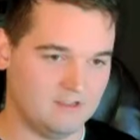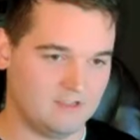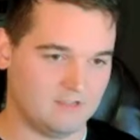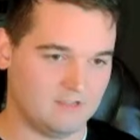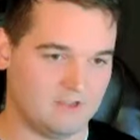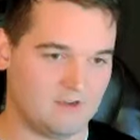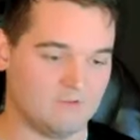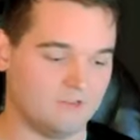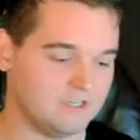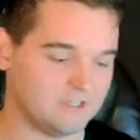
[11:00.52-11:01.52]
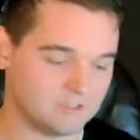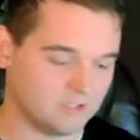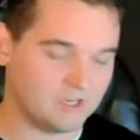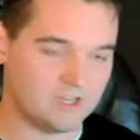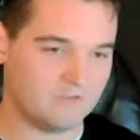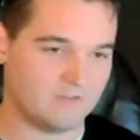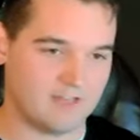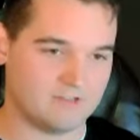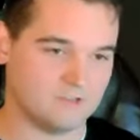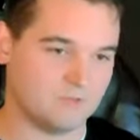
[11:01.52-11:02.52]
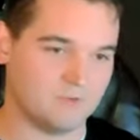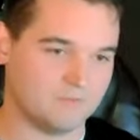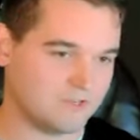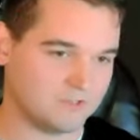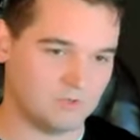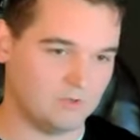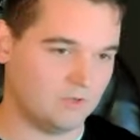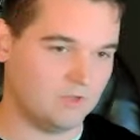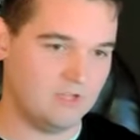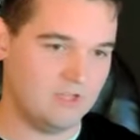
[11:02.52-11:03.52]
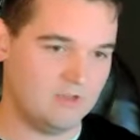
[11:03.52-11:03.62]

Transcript: If they're really just looking for that superficial